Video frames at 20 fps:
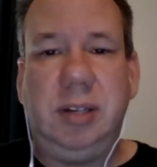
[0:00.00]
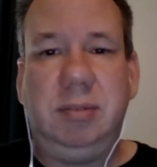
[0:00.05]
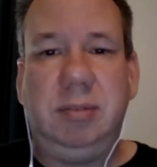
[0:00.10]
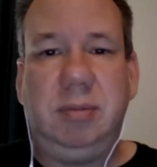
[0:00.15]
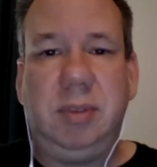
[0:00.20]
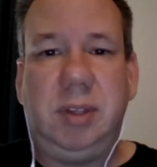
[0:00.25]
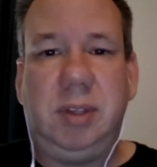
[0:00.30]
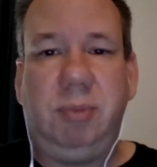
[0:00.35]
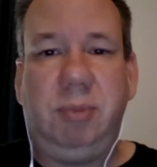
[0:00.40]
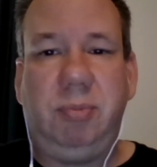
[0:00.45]

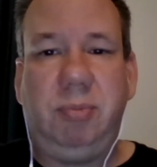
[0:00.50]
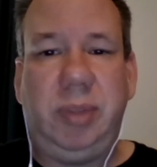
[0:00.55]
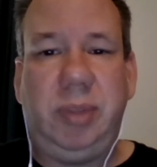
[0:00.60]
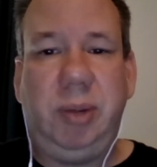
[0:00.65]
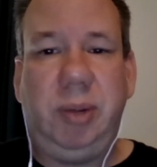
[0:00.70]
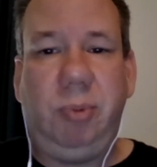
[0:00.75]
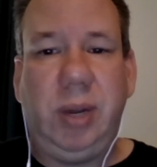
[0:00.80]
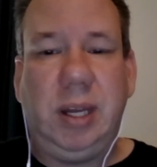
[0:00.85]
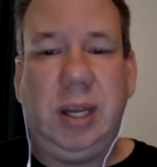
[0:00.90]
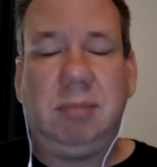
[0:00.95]
that
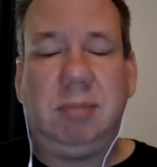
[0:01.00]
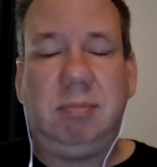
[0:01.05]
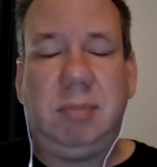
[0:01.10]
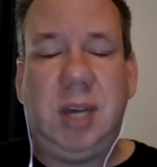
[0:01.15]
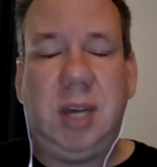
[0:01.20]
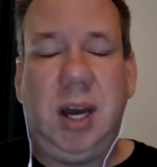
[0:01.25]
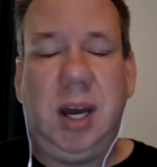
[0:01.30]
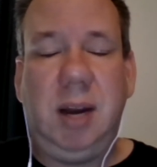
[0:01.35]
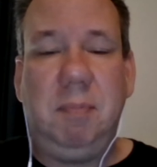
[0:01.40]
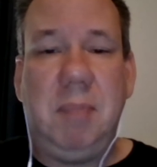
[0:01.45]
we can
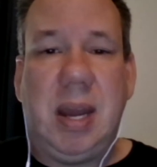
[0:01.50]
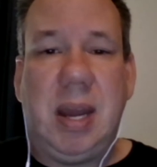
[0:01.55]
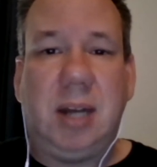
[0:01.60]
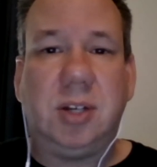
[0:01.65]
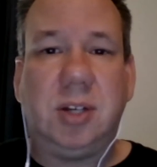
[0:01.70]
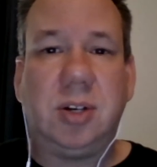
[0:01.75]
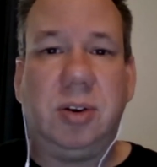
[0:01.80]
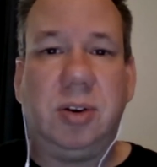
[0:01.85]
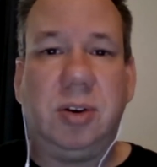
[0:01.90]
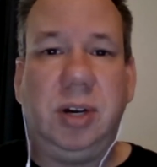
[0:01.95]
kind of make
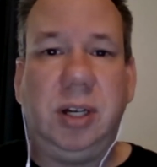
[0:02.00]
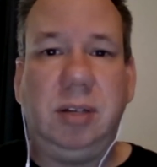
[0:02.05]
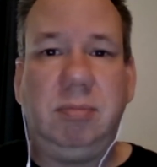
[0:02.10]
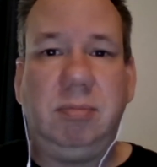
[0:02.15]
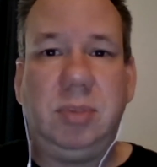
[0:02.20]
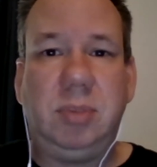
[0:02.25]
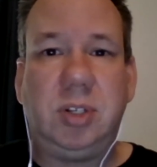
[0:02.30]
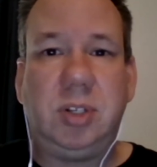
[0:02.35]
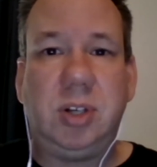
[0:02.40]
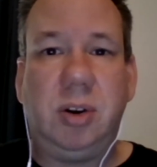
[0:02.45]
during
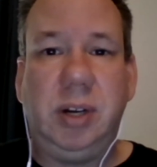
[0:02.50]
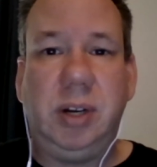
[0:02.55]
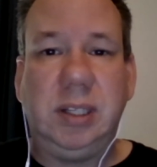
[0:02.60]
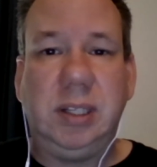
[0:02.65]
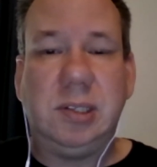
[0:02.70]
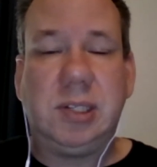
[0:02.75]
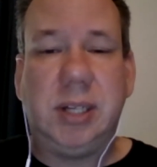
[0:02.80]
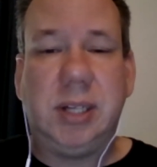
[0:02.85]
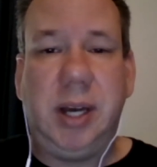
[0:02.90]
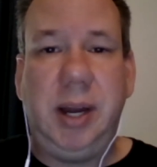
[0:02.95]

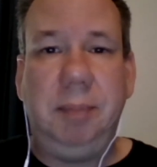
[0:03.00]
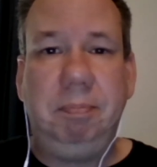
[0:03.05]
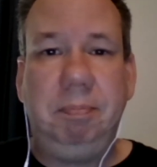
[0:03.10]
this time.